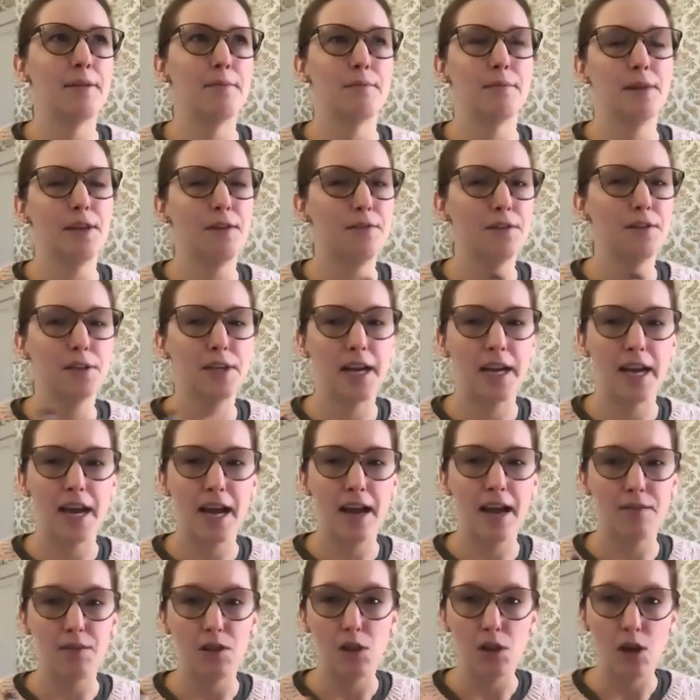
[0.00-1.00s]
If you're going to
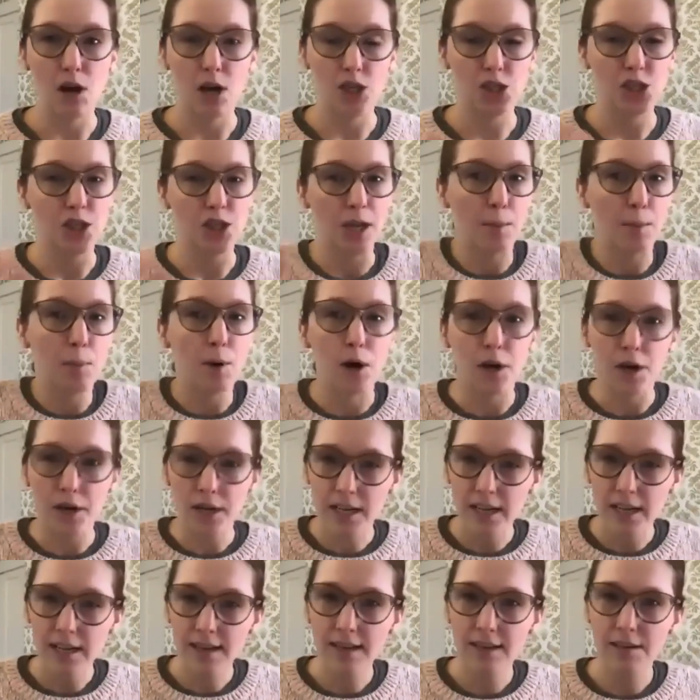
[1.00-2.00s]
have a launch like party,
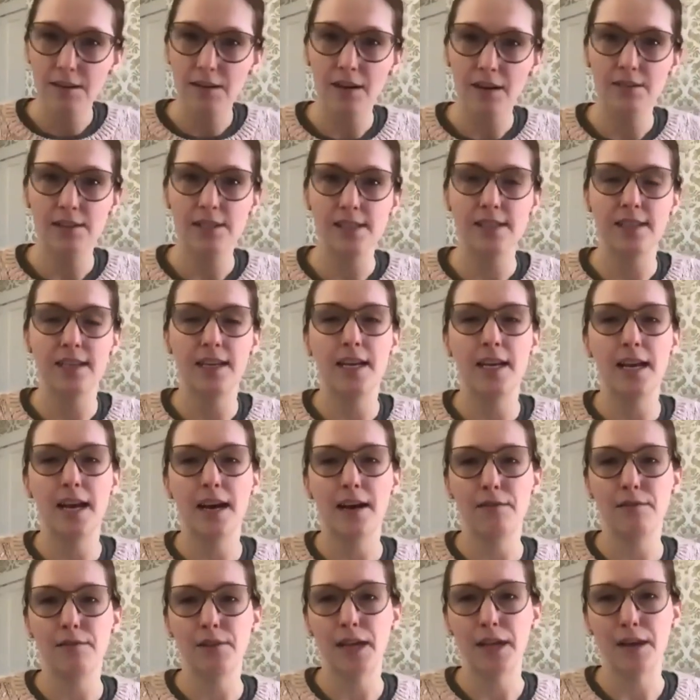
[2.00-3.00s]
you'd obviously need to
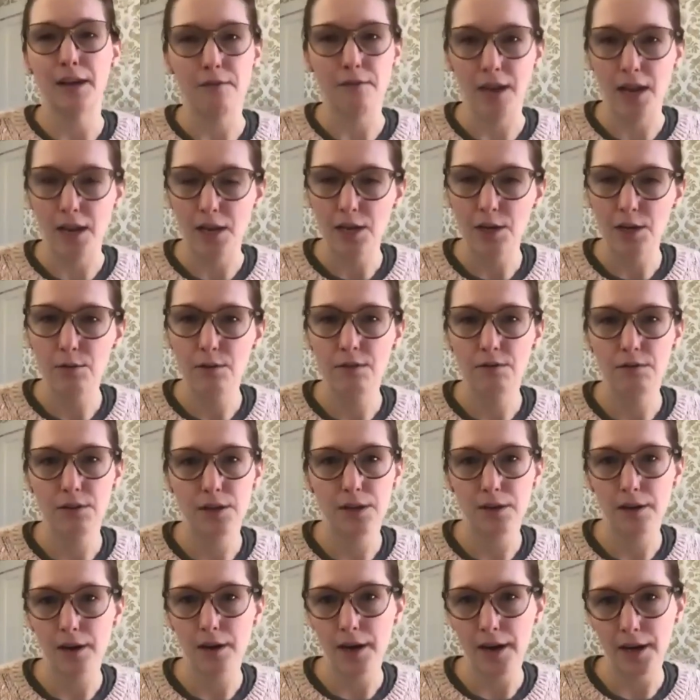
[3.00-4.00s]
have like a venue and
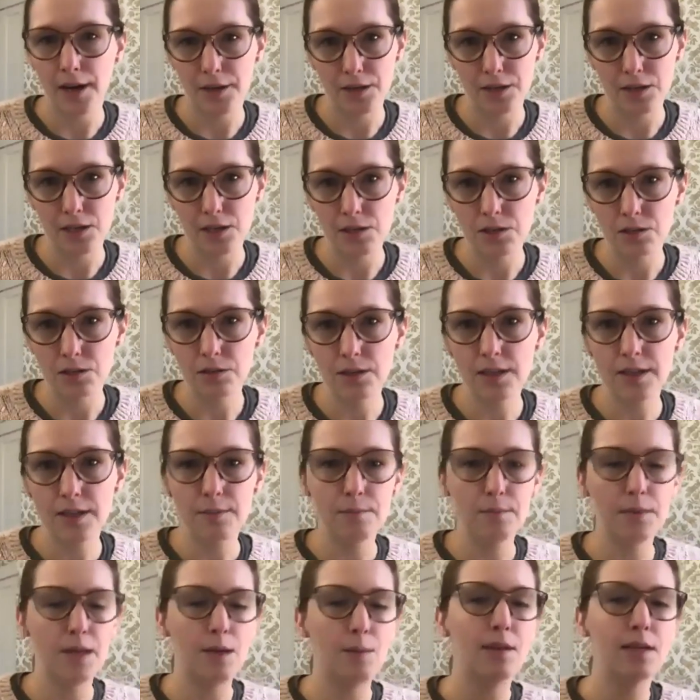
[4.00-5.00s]
figure out how you're going to do it.
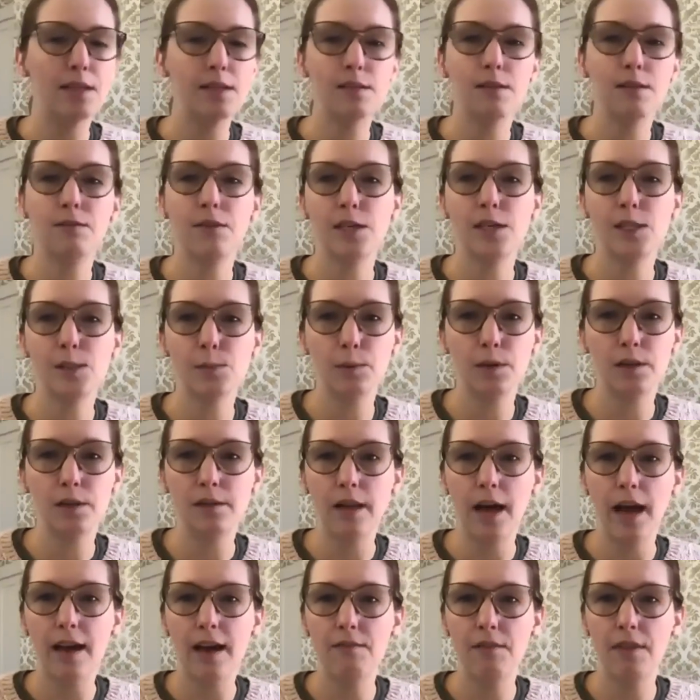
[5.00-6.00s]
Maybe it's a Facebook
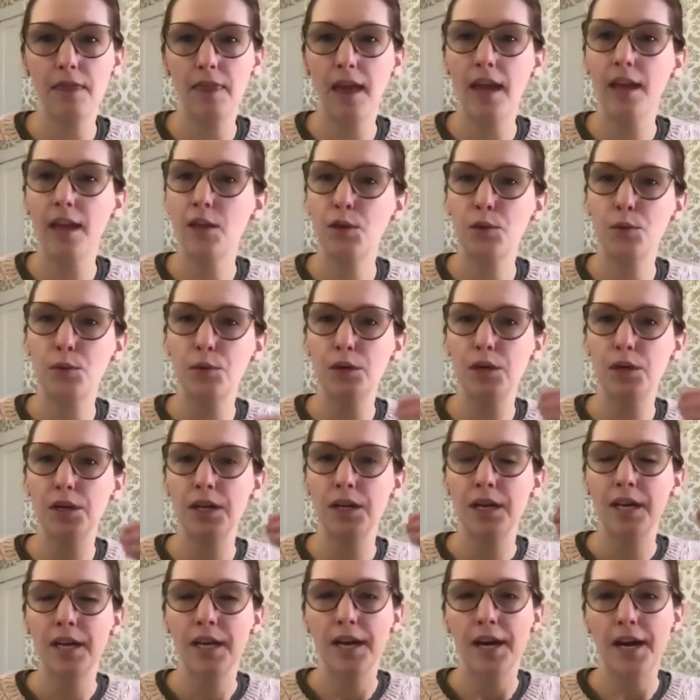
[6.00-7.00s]
Live and then your
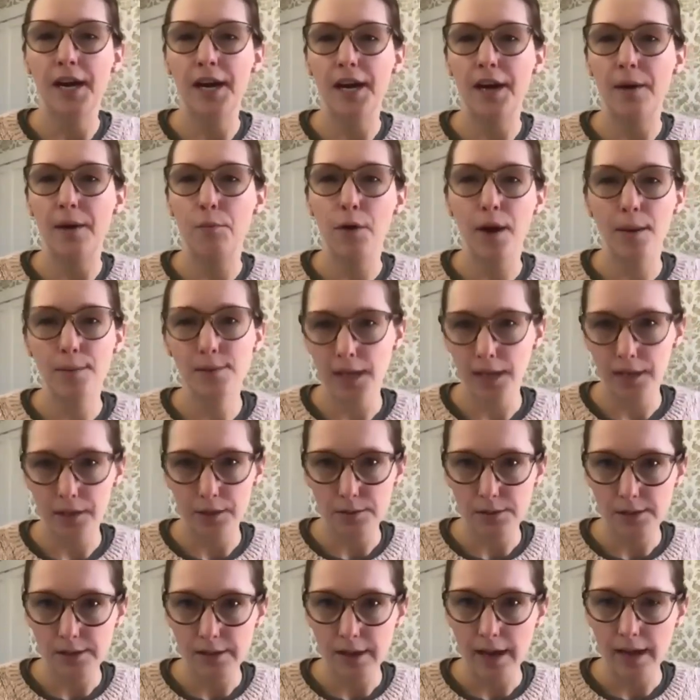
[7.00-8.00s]
website
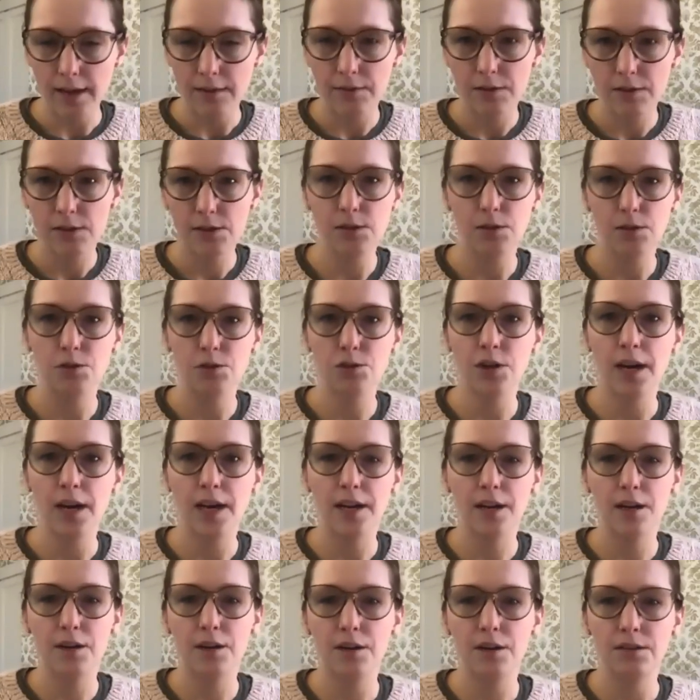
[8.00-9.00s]
goes live. So try
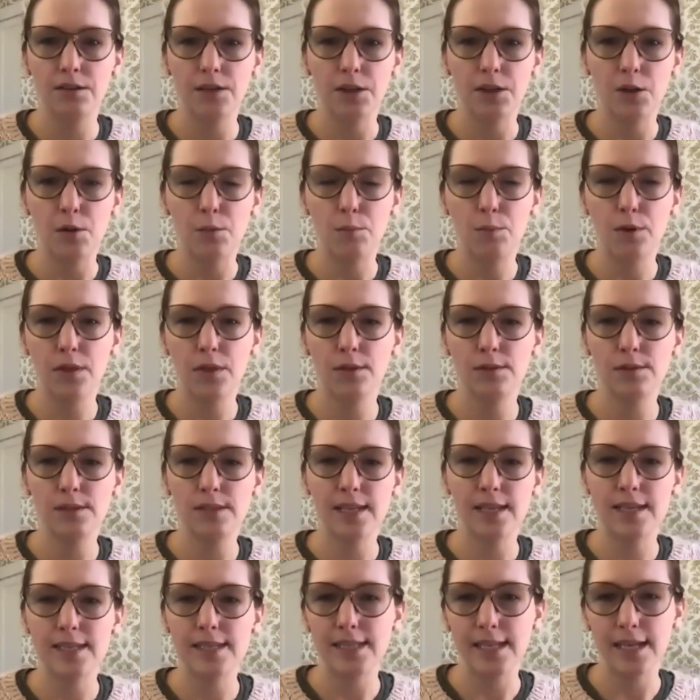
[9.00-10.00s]
to, put those
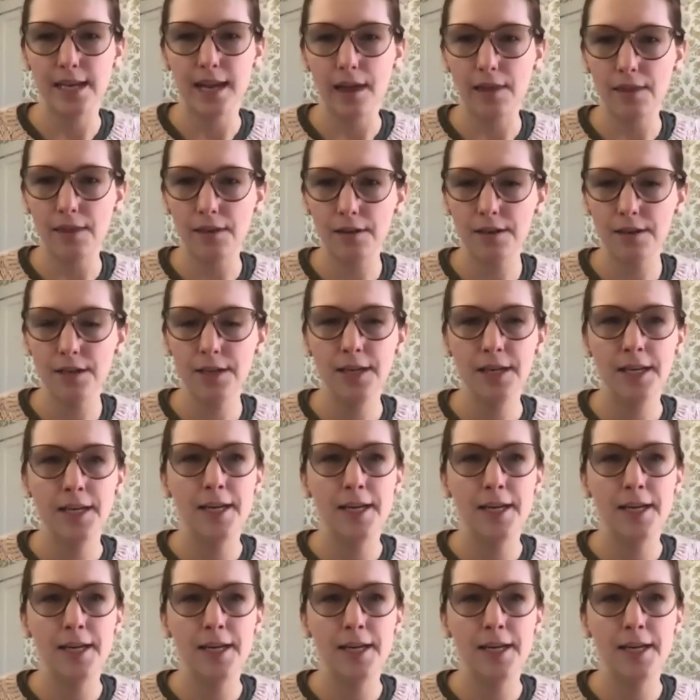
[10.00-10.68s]
things together.